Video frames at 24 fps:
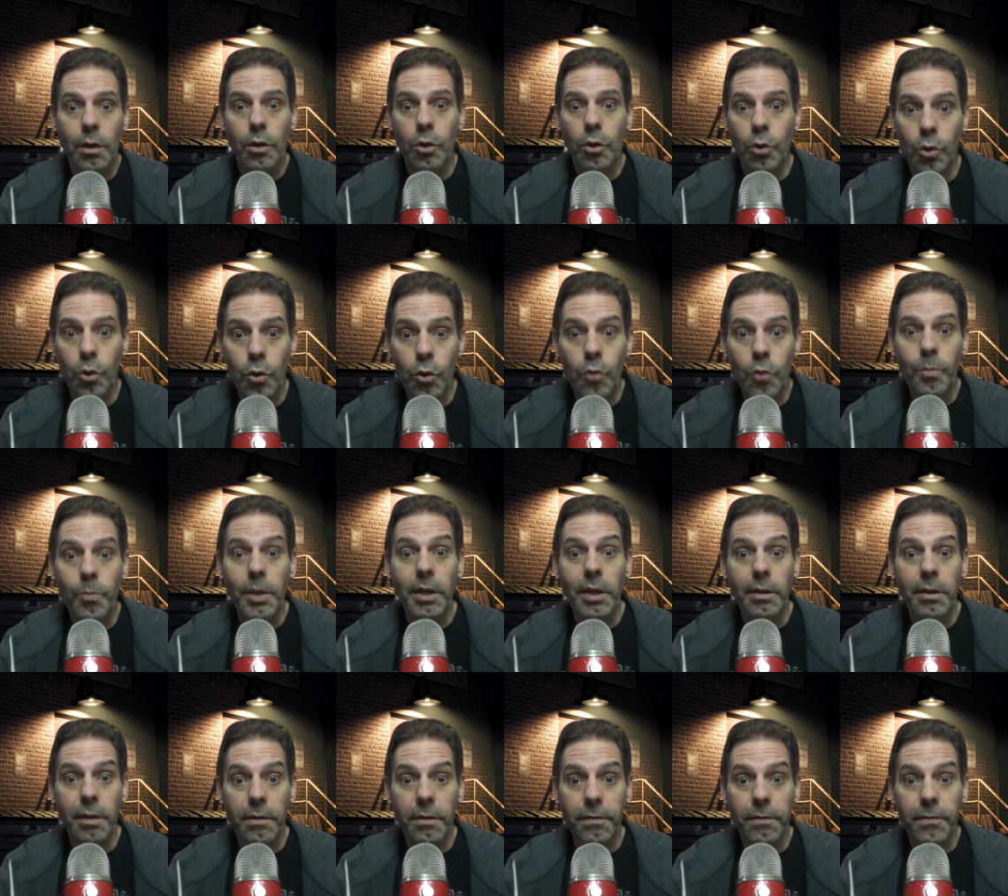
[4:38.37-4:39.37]
You being
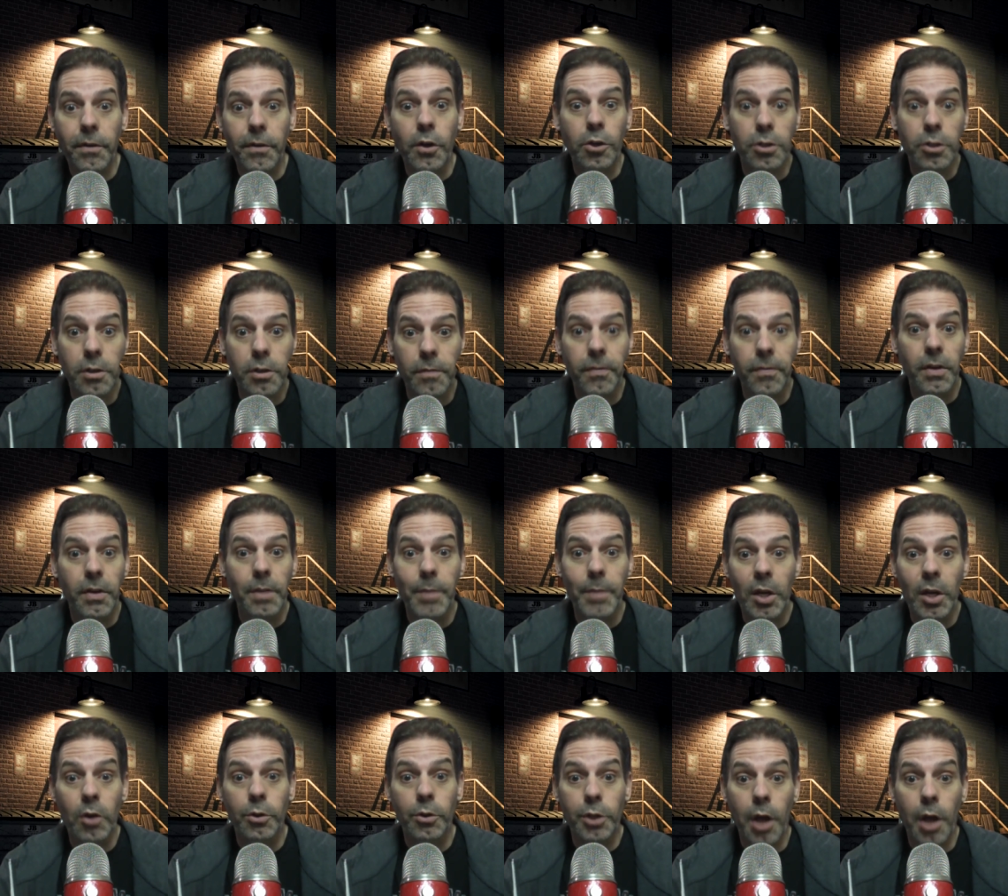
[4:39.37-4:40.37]
the first
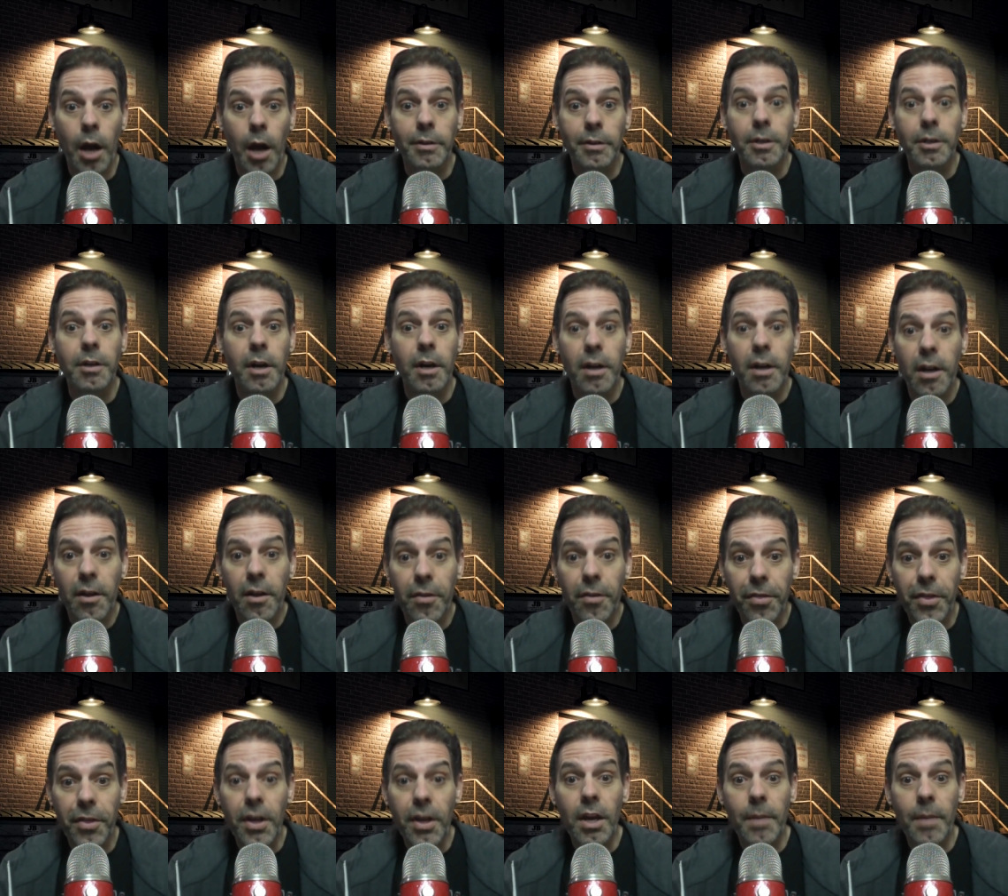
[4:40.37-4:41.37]
female doctor?
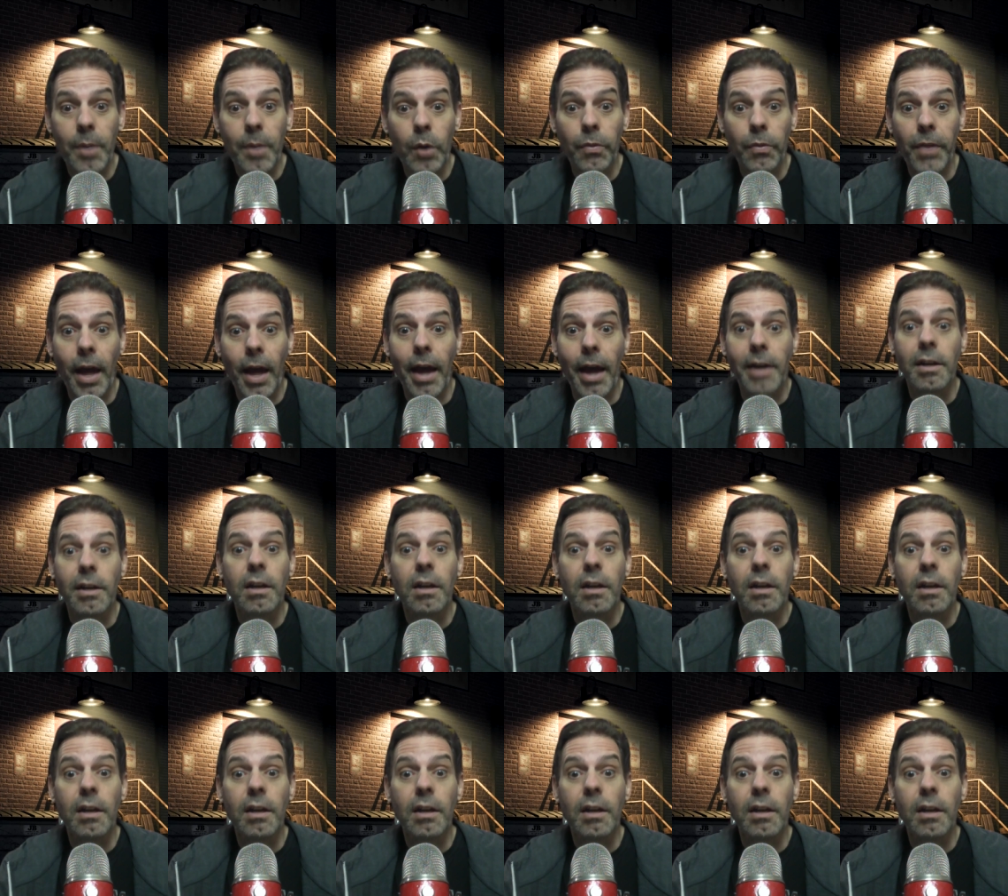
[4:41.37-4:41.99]
Think about that.